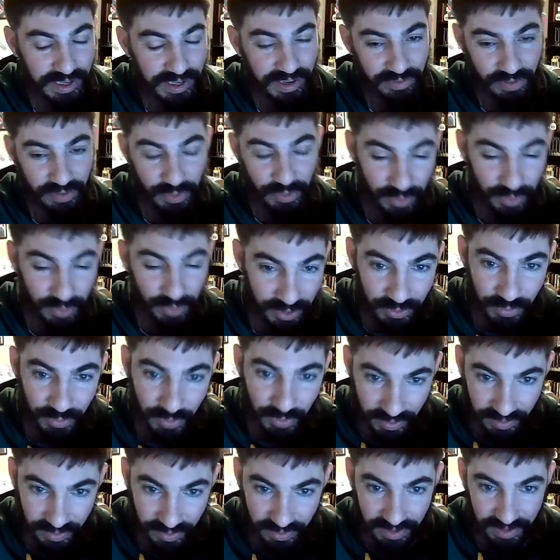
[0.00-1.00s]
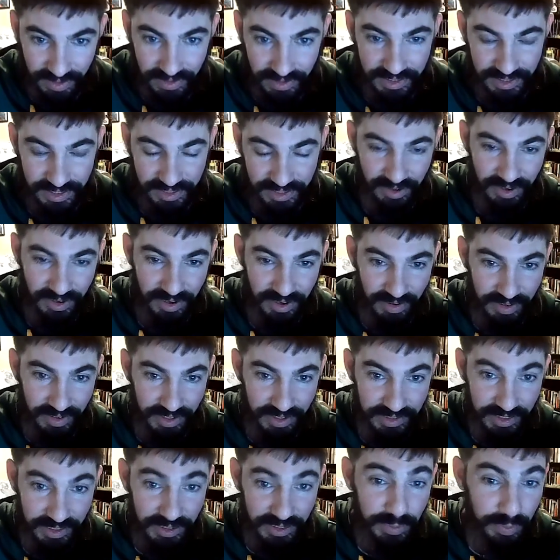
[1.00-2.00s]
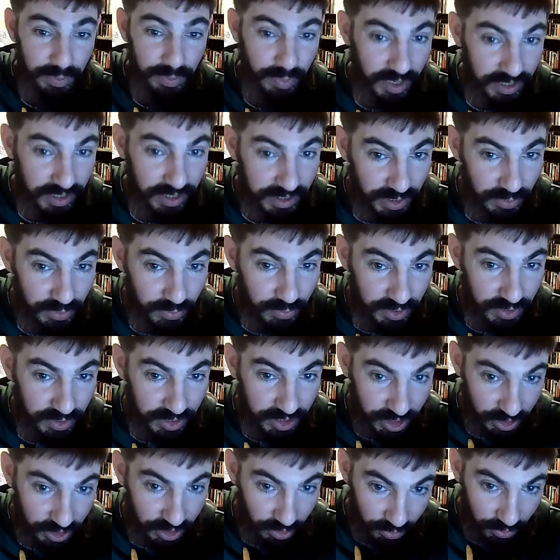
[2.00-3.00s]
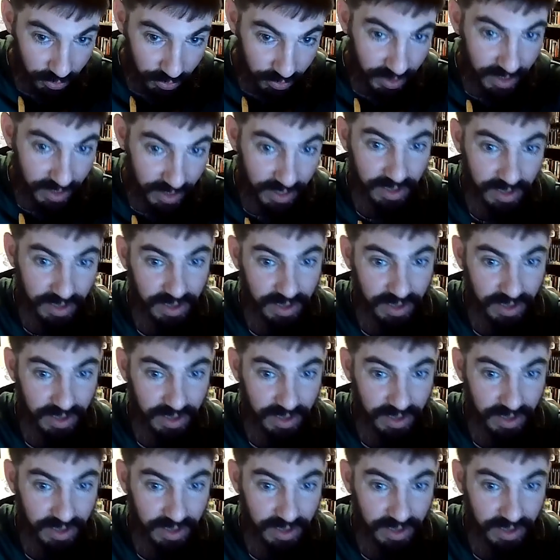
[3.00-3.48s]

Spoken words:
they're going to do a study on this, especially with children.